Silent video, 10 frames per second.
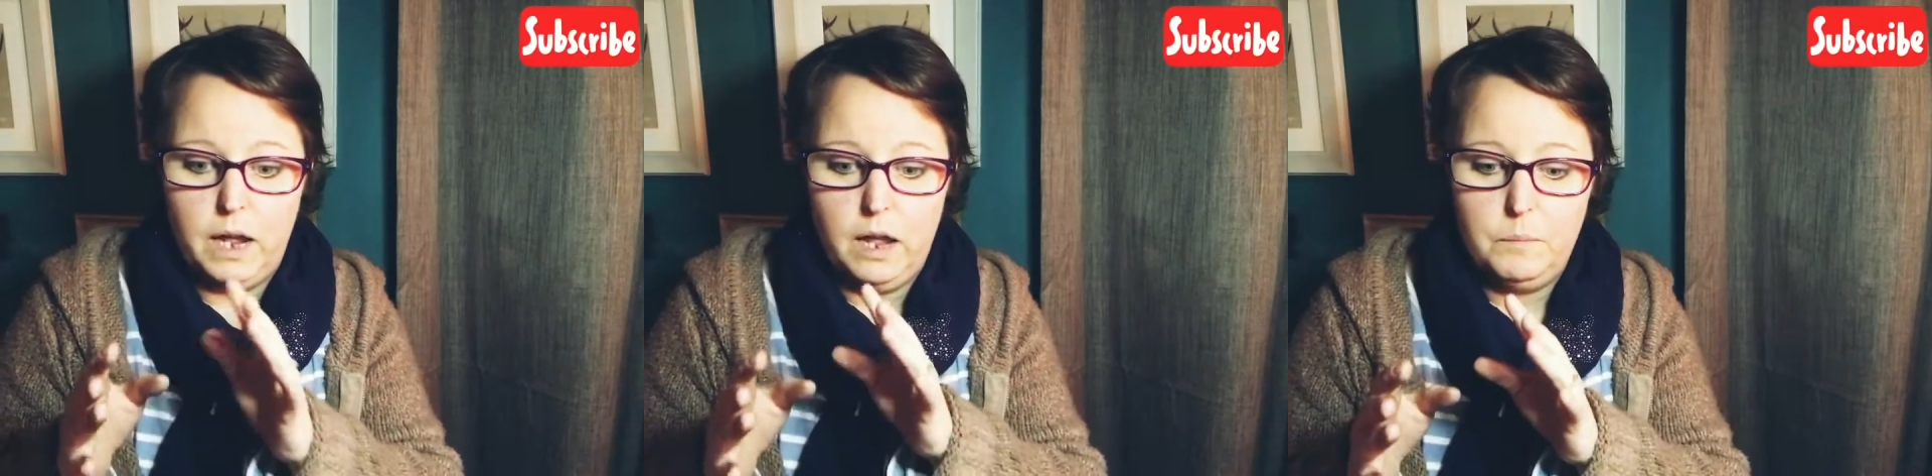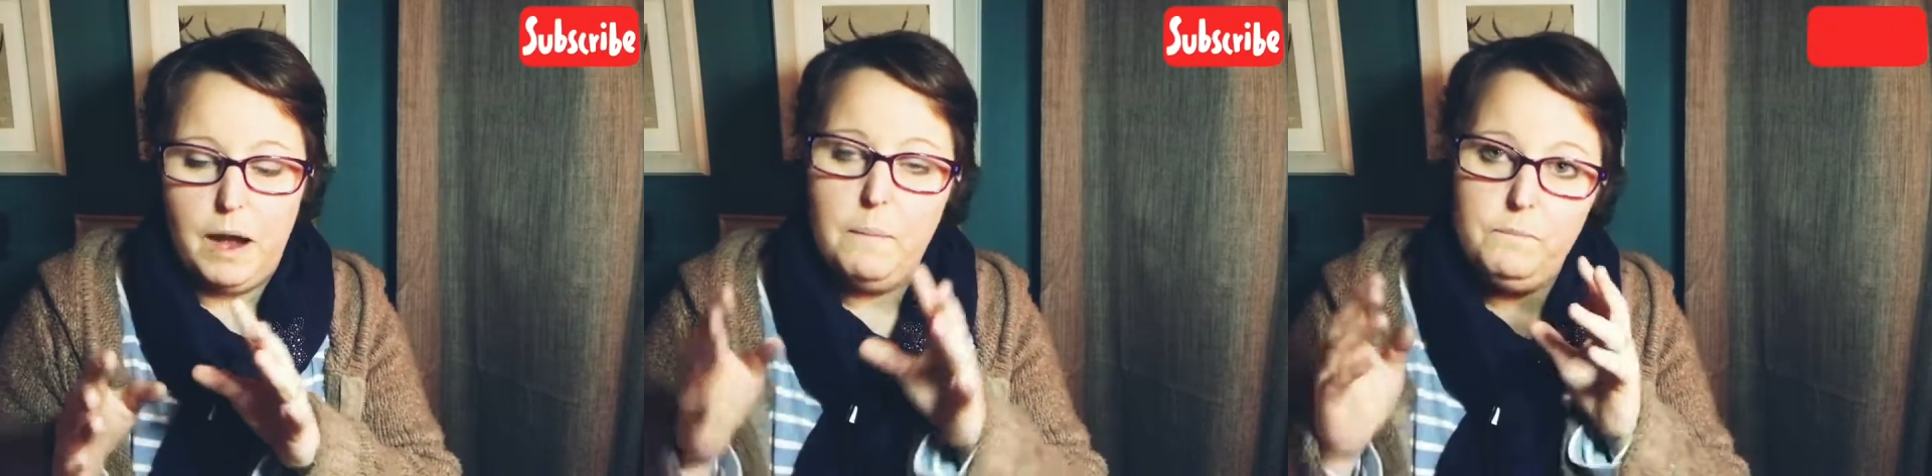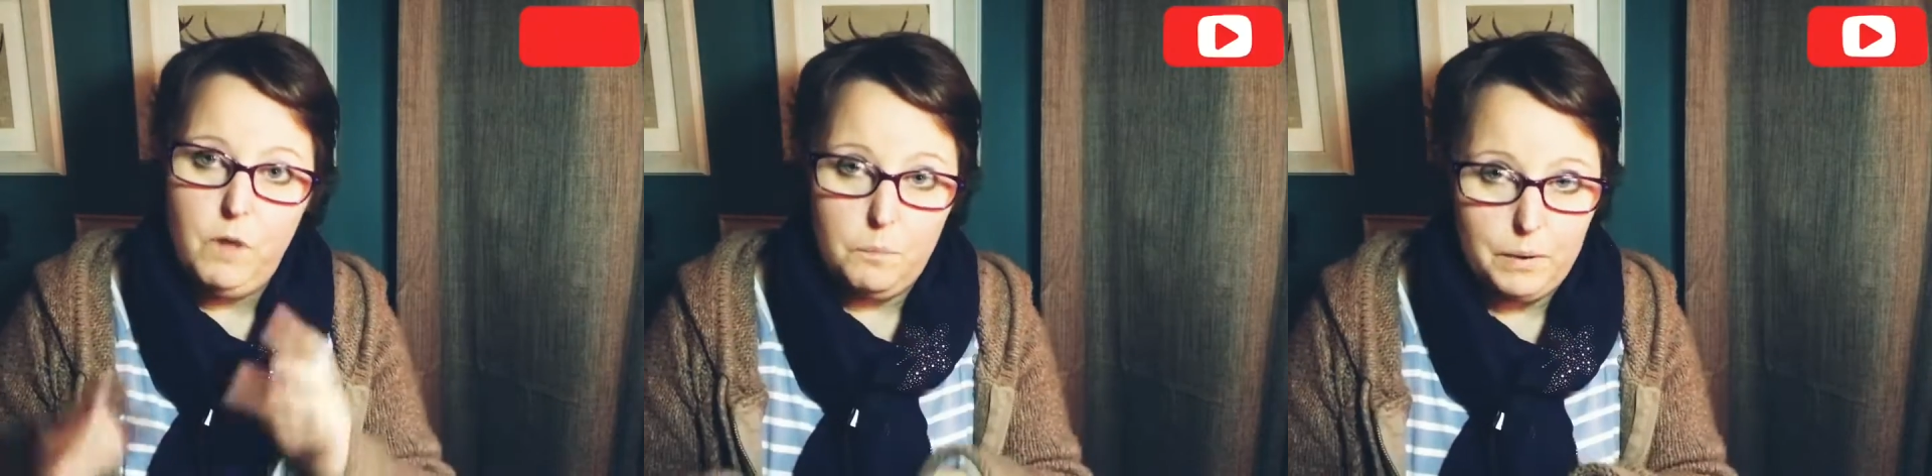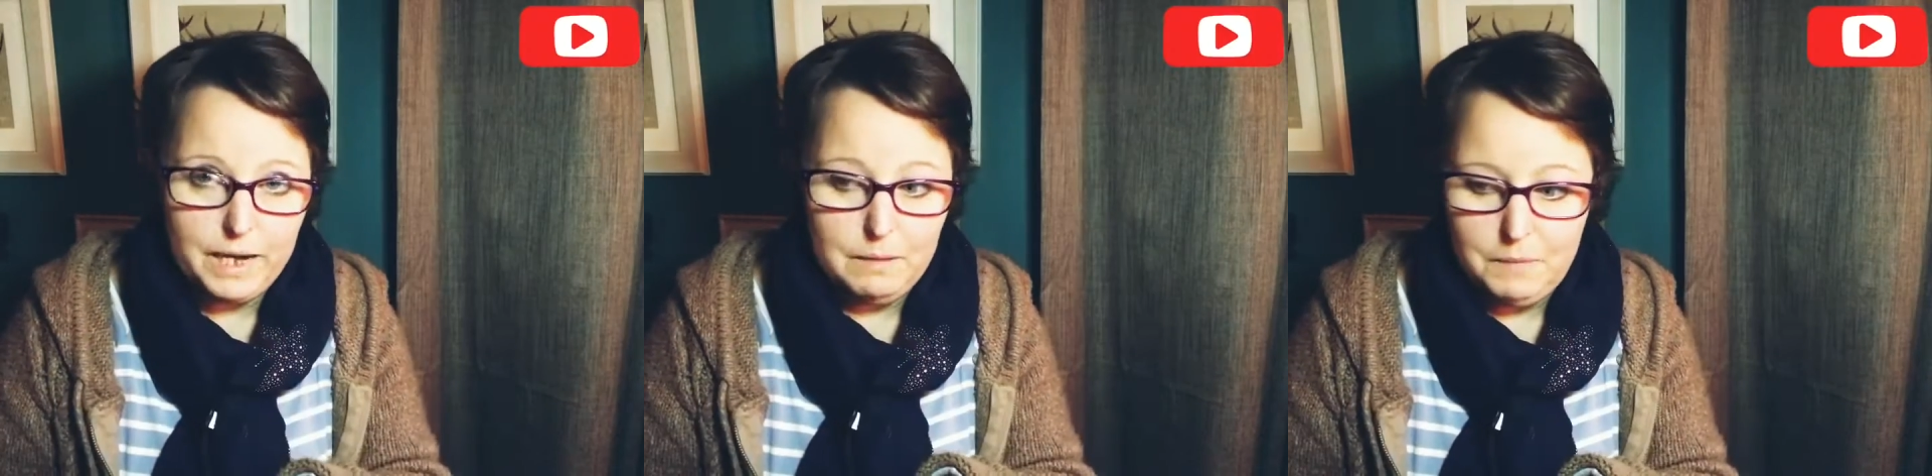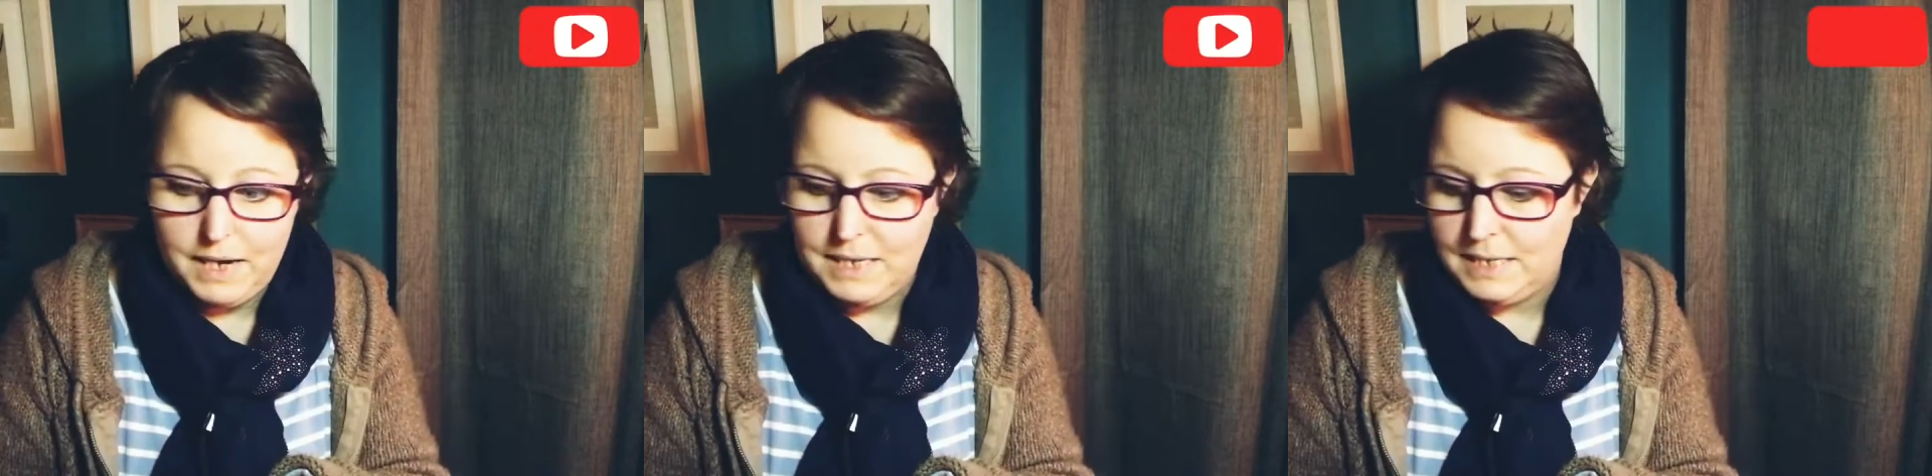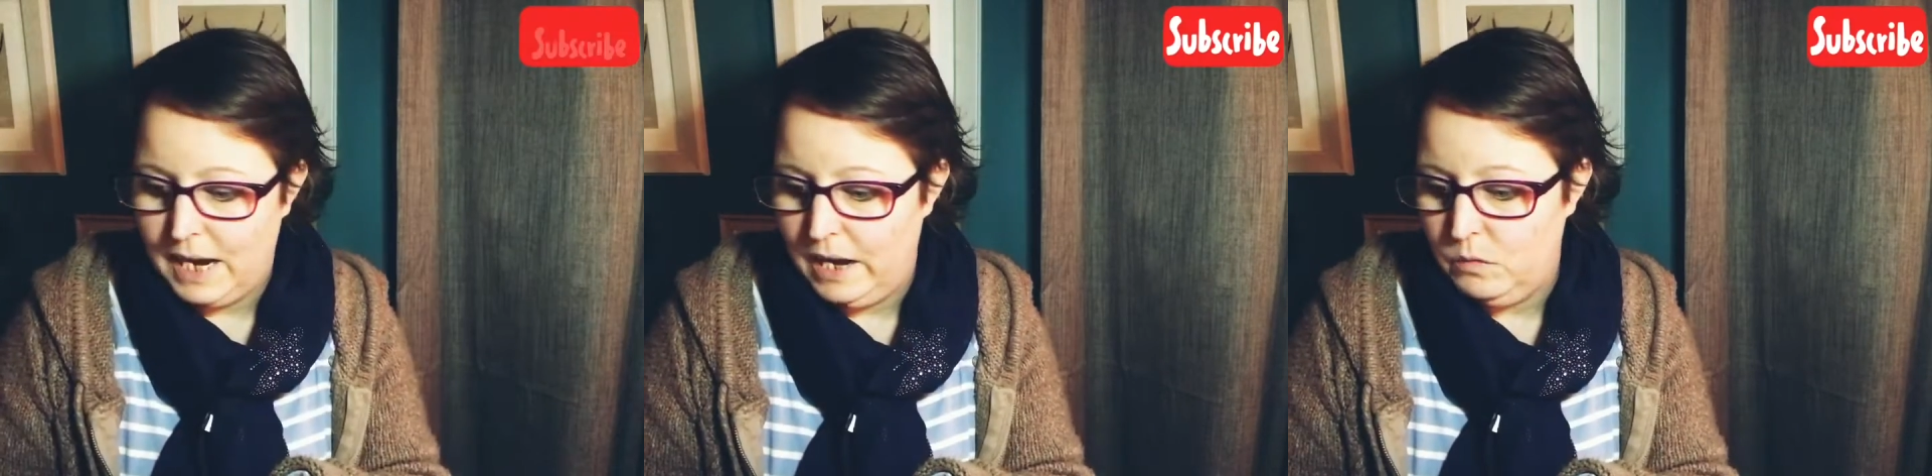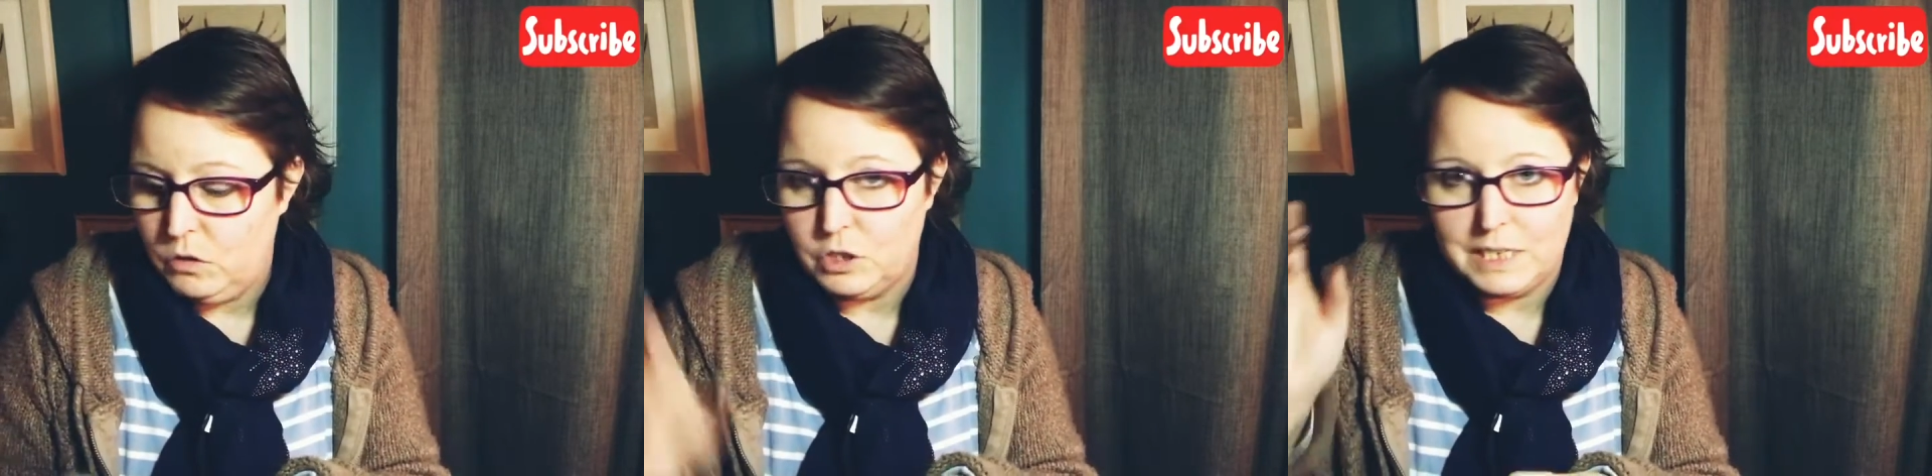Um, I'm not bringing mine
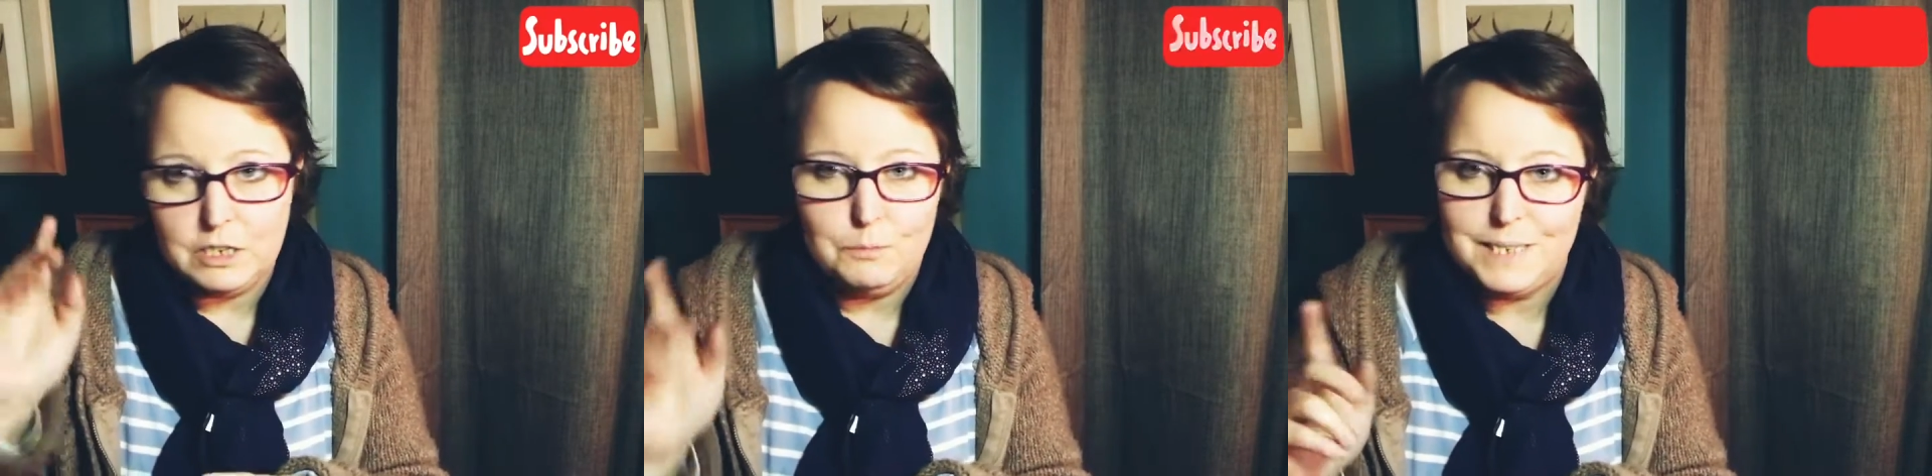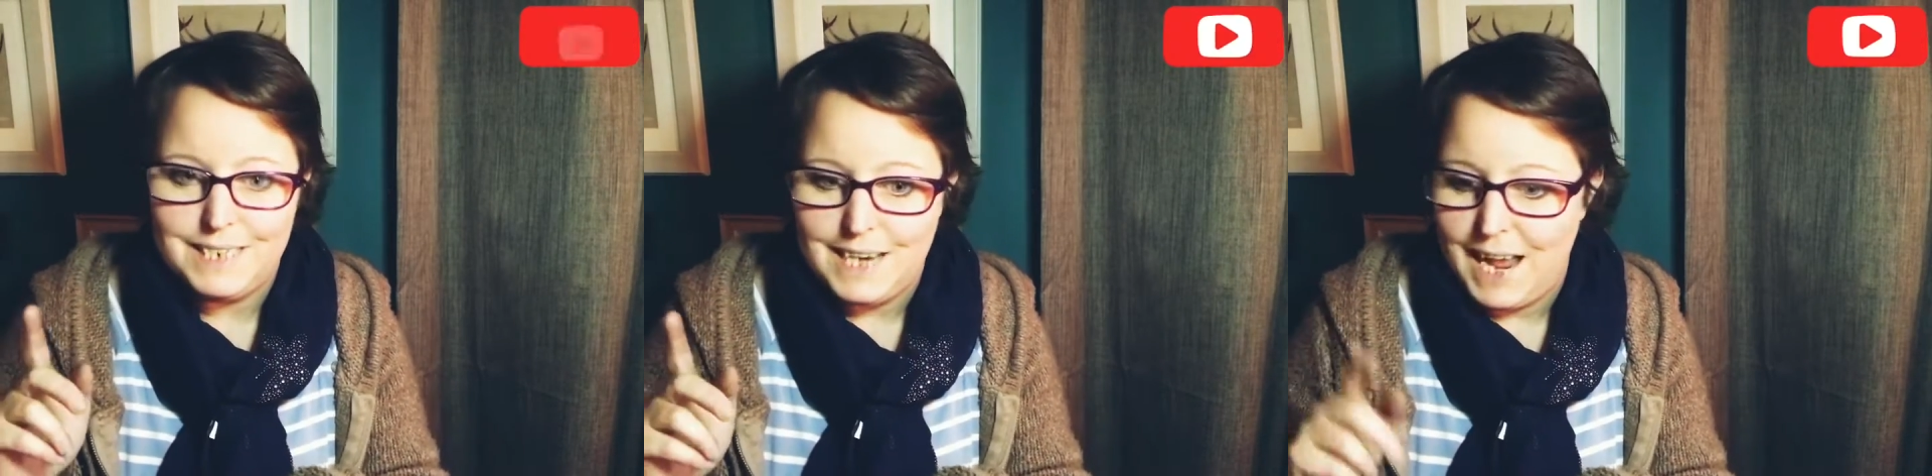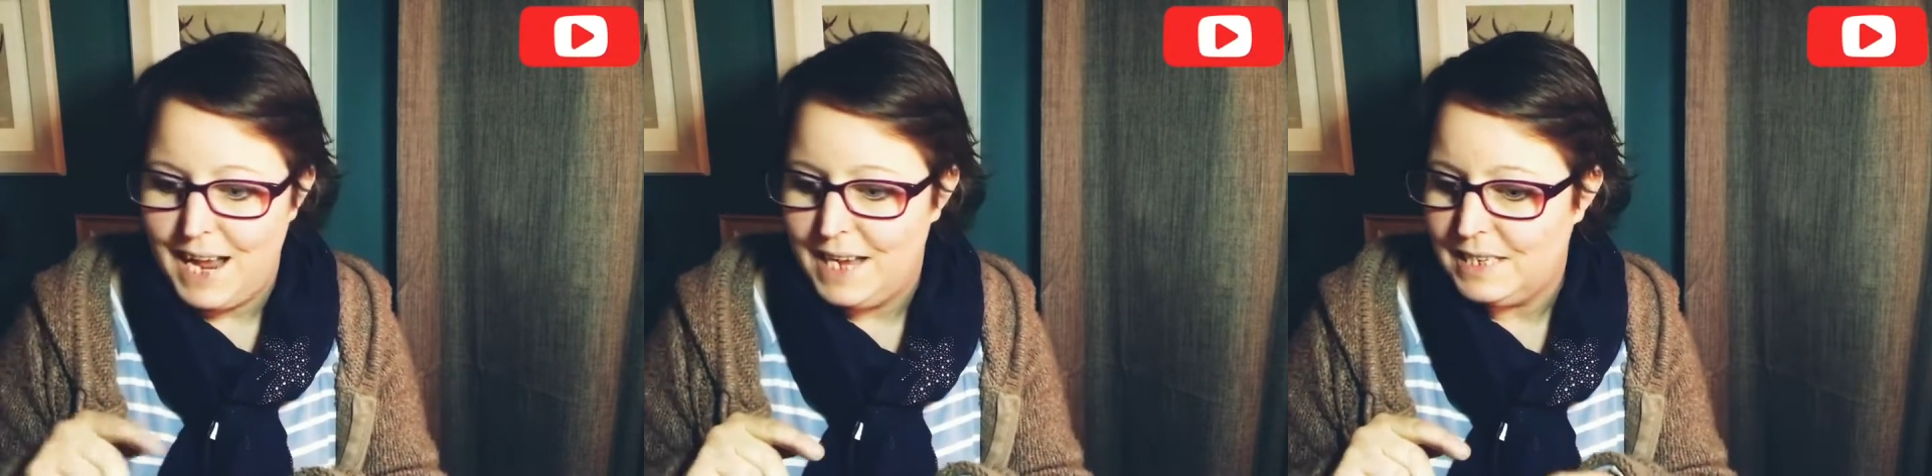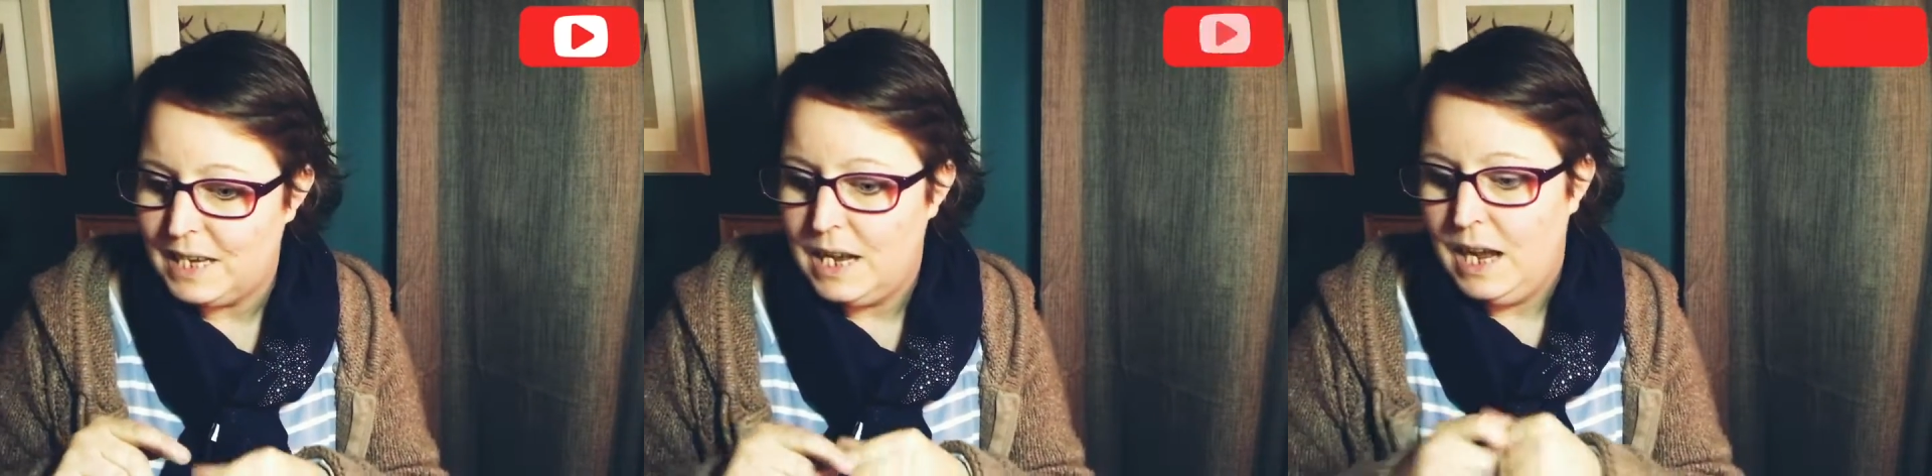down because it's up the stairs.